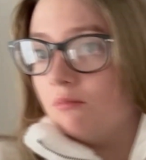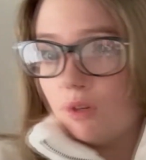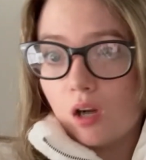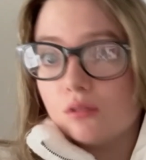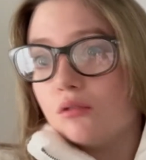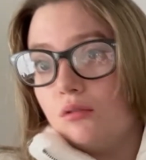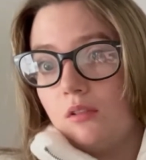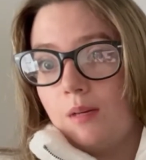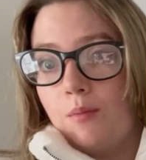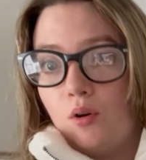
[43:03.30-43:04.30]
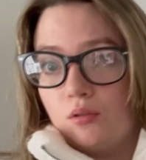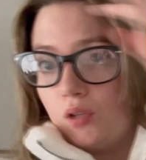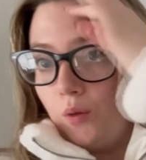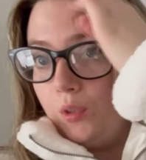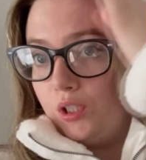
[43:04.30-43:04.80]
we're not in school anymore,
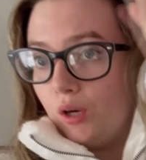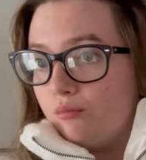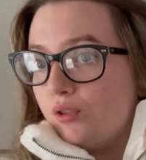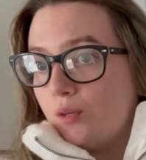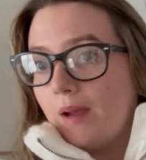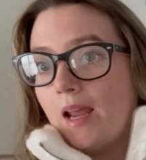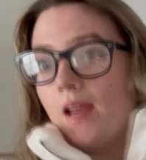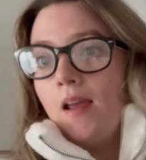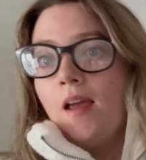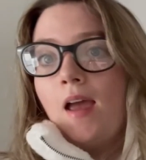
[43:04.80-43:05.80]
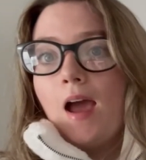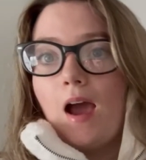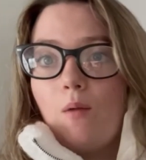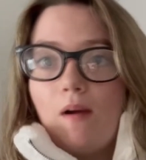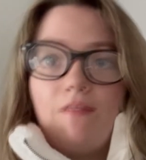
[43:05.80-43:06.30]
so we don't do it.
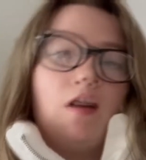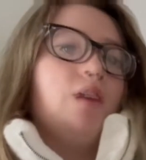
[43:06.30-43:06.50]
However,